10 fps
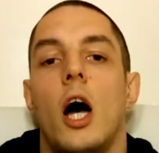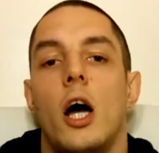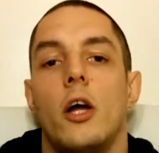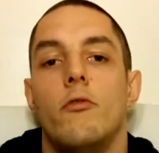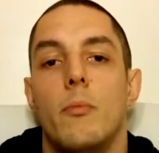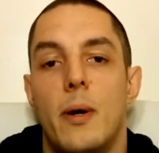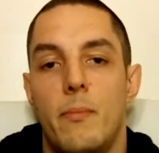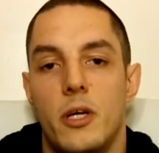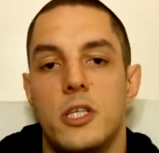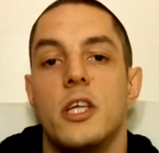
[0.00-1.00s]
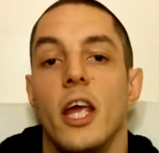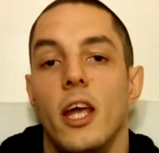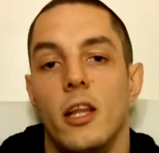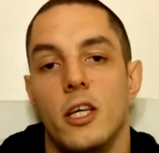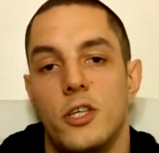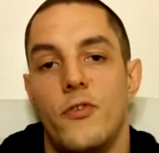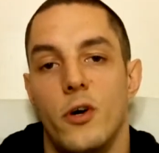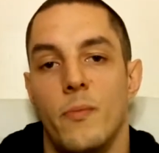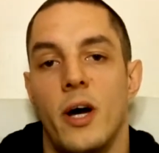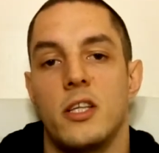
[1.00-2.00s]
I remember seeing this
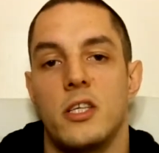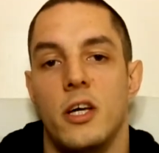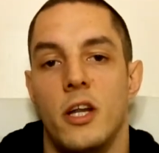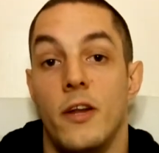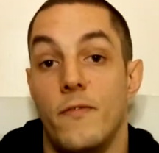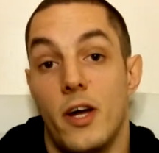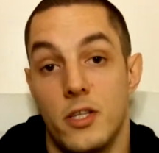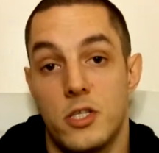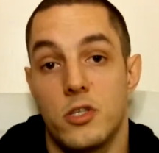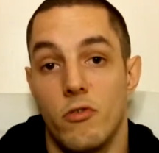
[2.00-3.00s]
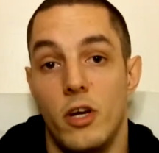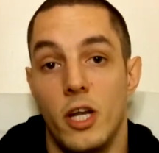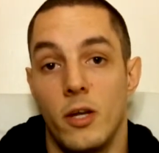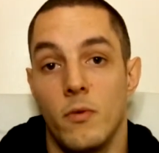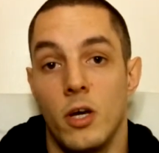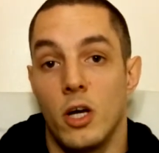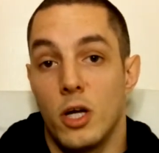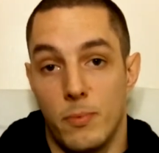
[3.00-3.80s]
film at an advanced screening a